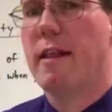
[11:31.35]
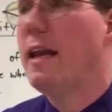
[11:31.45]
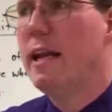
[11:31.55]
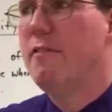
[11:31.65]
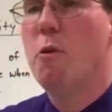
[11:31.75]
They
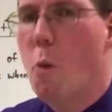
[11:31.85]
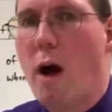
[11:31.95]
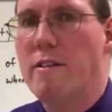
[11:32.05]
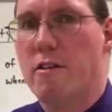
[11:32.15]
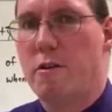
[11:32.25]
didn't even
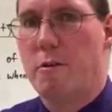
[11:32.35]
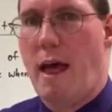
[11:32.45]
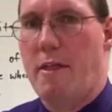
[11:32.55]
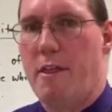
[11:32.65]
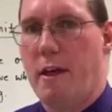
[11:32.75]
want to do
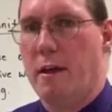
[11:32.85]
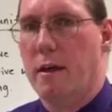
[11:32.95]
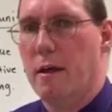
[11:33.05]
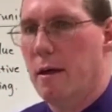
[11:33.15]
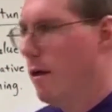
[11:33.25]
that thing.
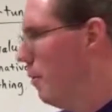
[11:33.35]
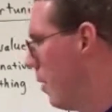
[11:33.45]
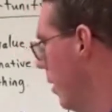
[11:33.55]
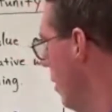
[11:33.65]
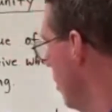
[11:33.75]
Okay?